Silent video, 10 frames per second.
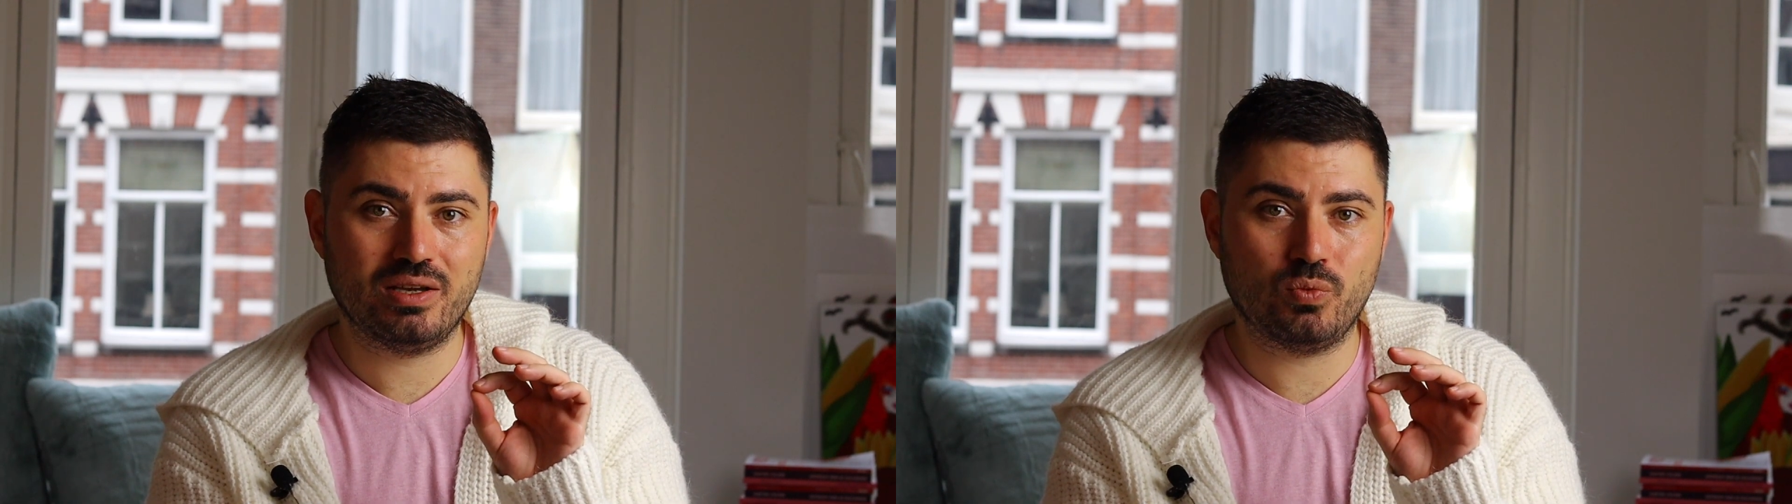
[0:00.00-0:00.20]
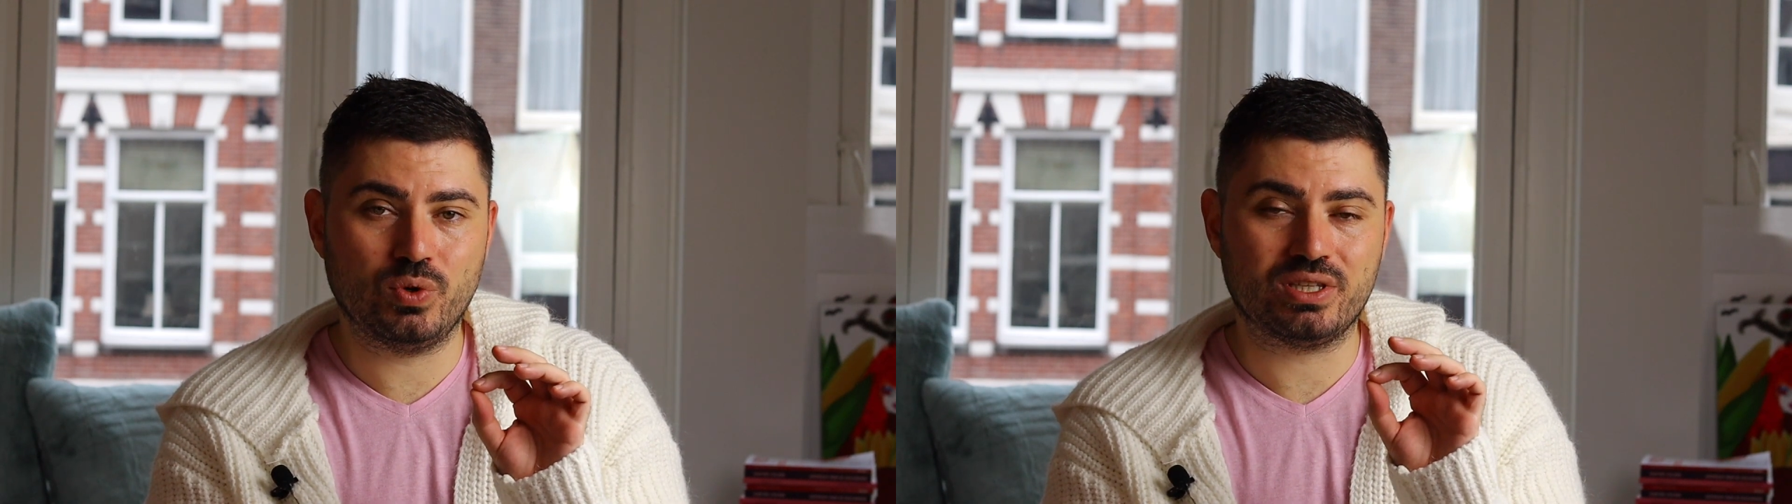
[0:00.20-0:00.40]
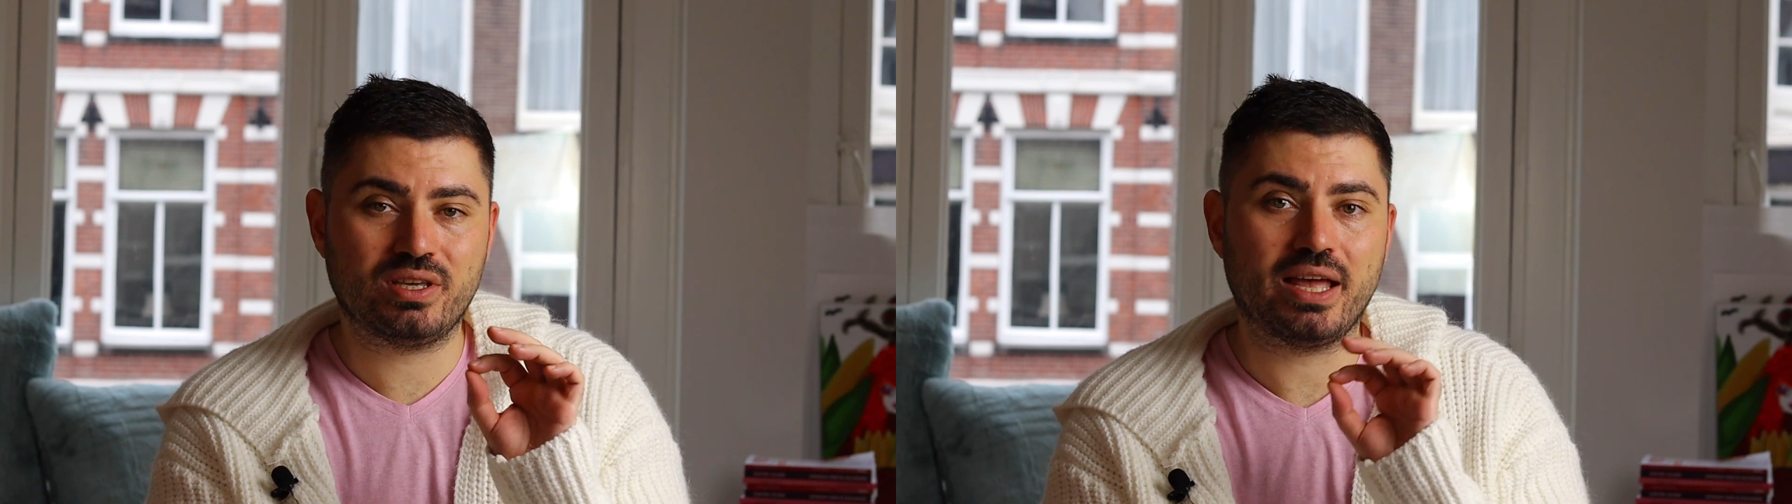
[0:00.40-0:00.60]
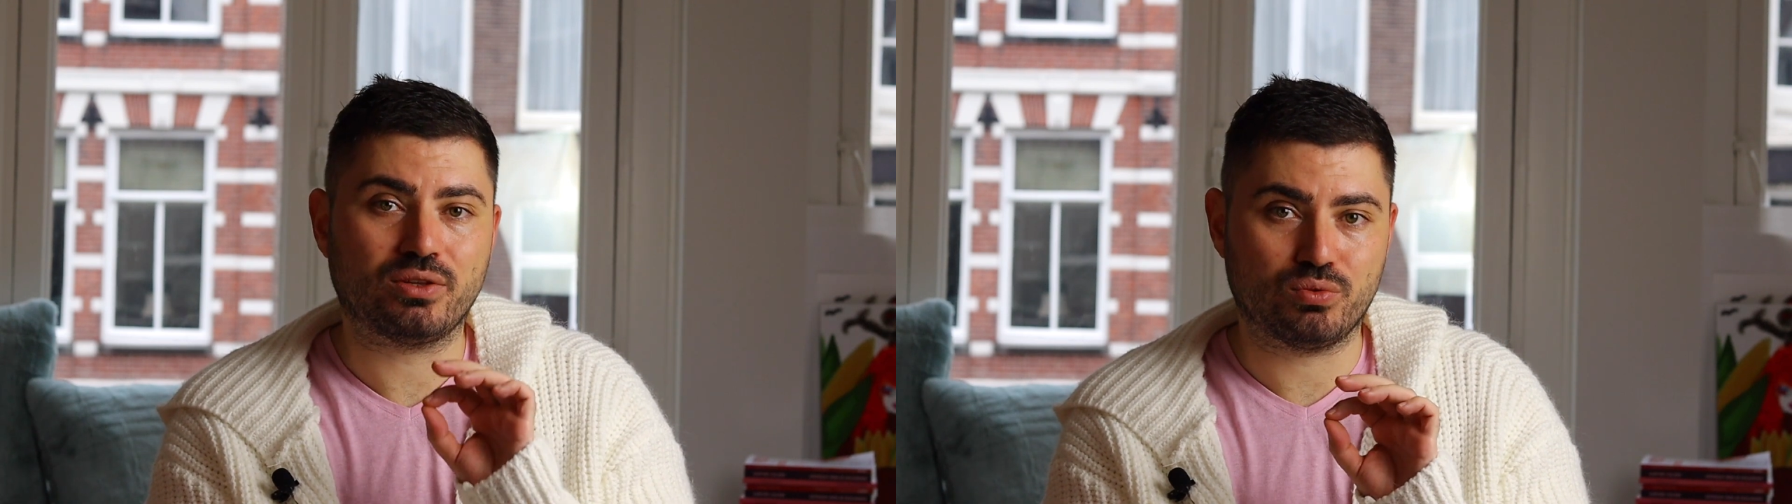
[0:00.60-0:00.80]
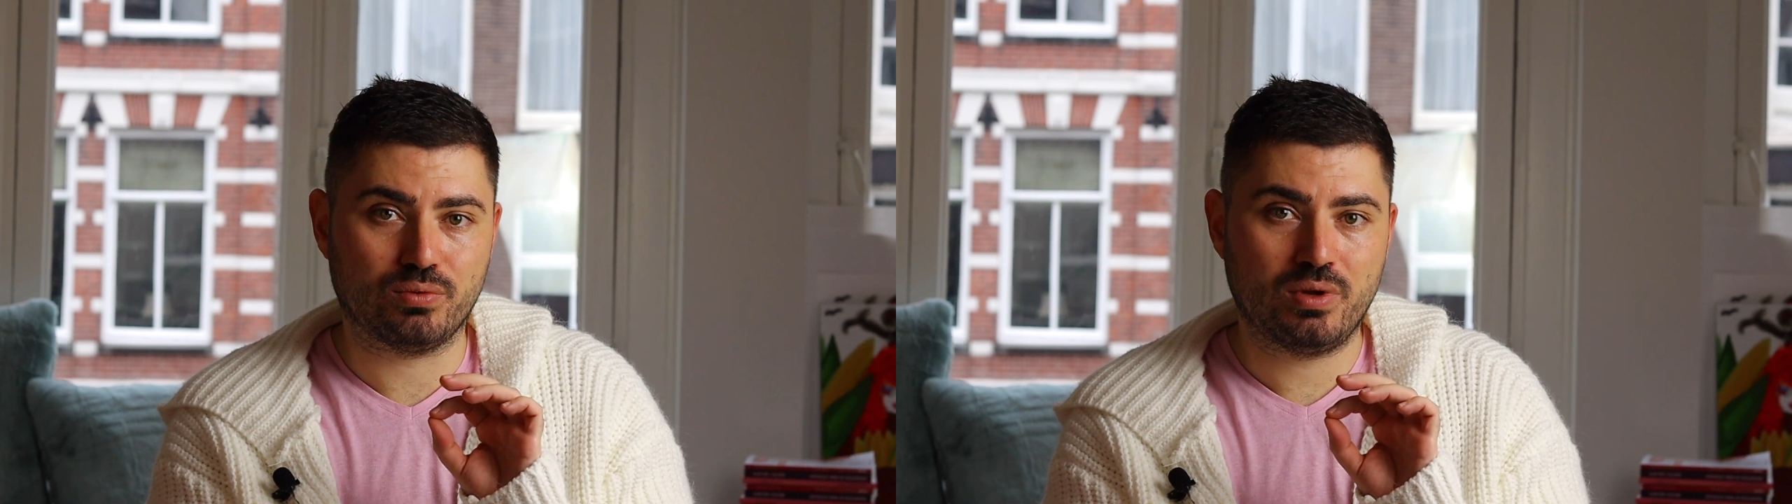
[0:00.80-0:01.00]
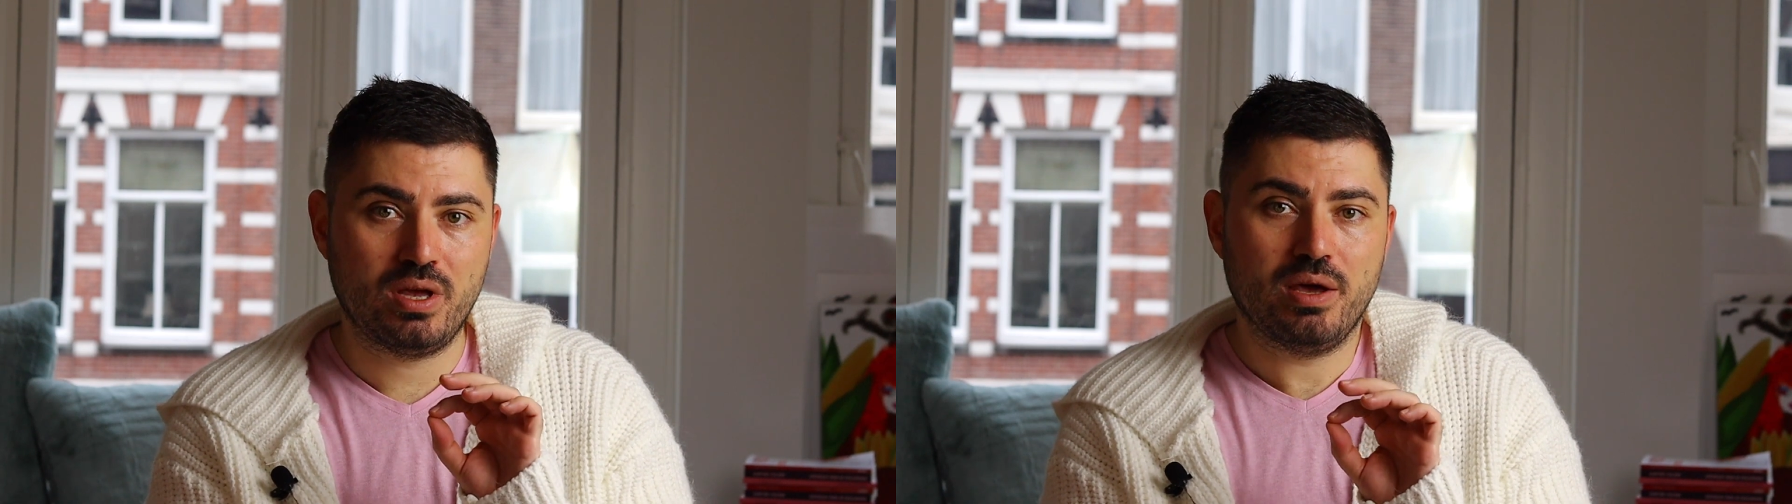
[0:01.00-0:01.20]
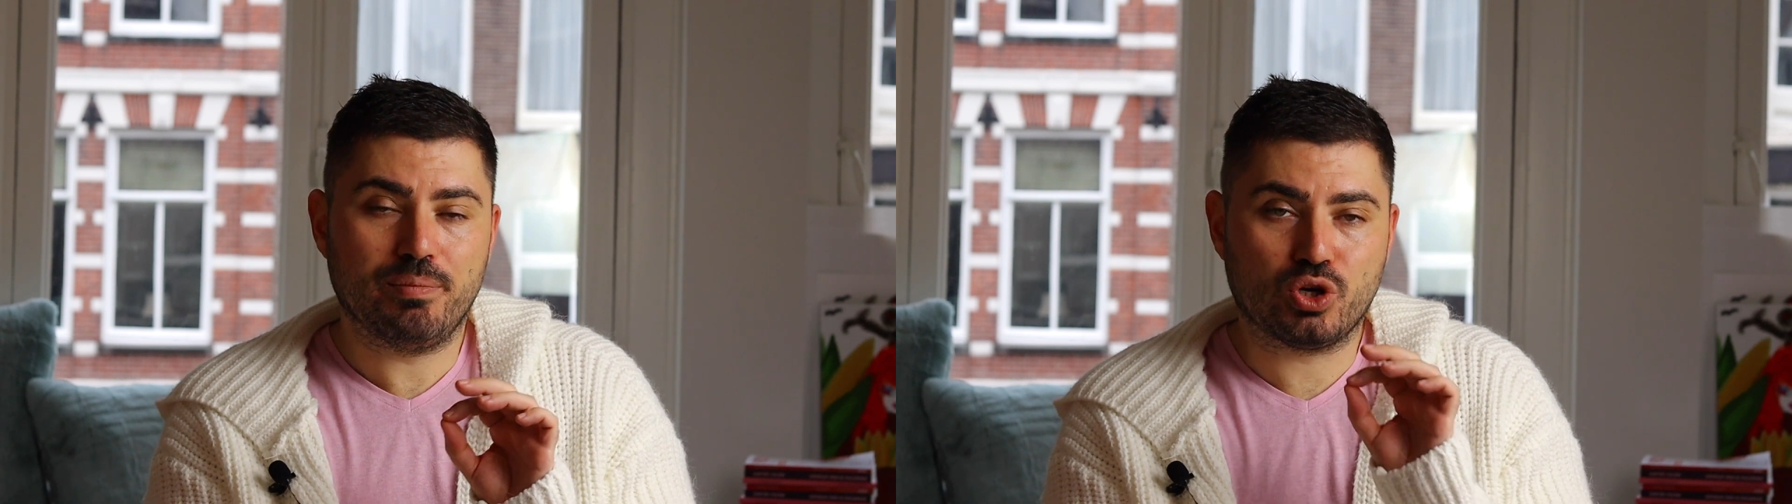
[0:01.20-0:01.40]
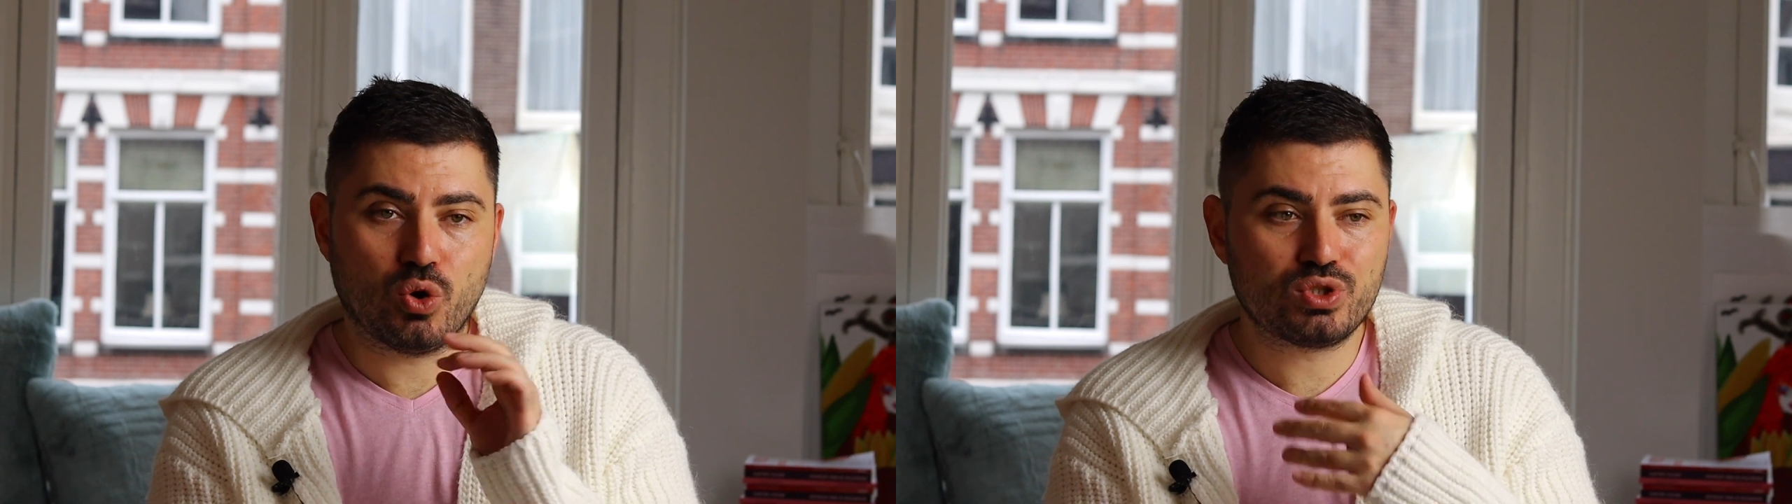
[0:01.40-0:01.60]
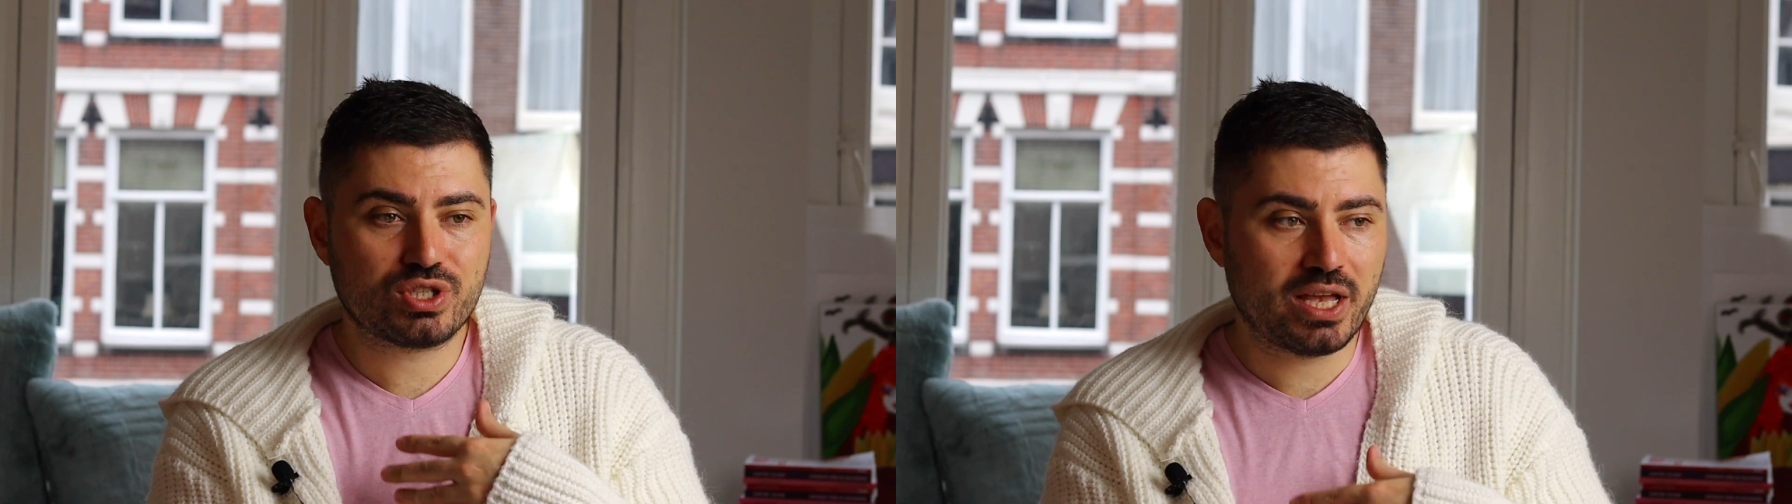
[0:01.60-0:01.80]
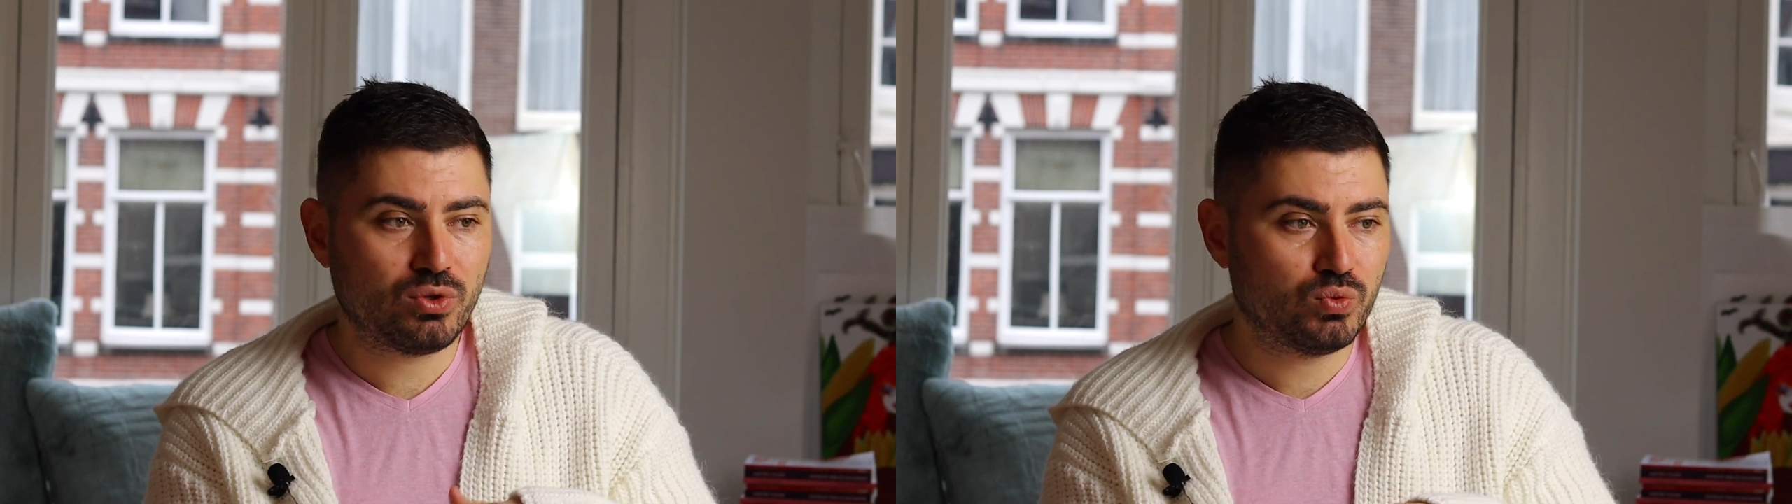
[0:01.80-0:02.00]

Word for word: with Ketu, because Ketu